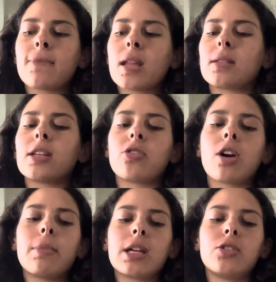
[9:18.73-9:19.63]
It's like you're
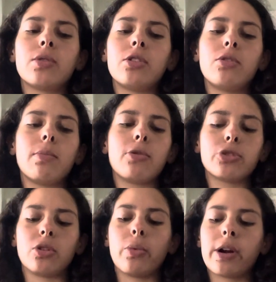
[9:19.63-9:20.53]
coming into a new
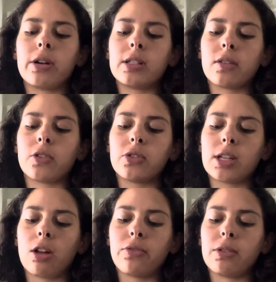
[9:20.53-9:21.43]
emotional awareness of
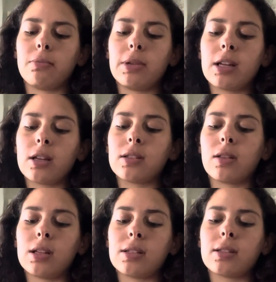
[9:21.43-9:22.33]
yourself and because
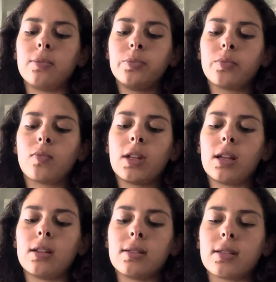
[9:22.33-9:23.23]
this
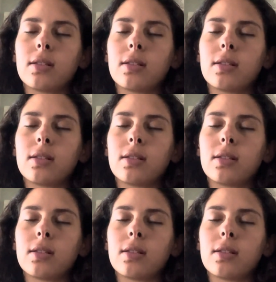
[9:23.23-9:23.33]
is,